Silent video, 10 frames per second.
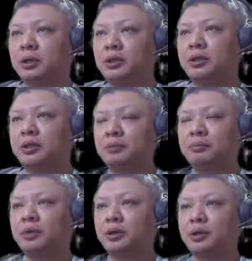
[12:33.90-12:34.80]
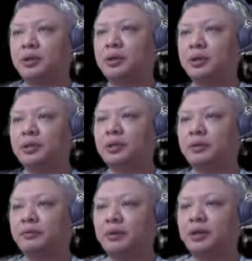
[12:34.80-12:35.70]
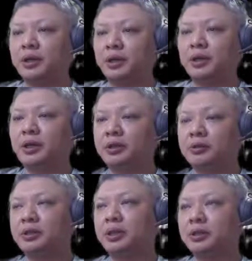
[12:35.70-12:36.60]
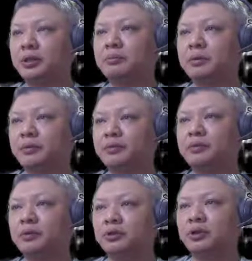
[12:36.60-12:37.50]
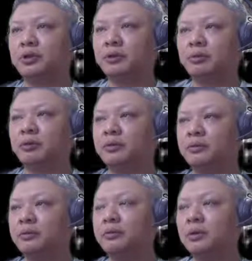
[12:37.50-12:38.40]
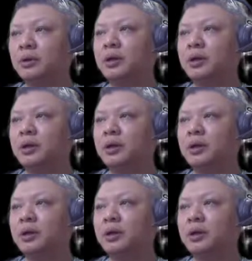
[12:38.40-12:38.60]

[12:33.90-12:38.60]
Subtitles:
this example is a very interesting example of the 4 chariot rendezvous,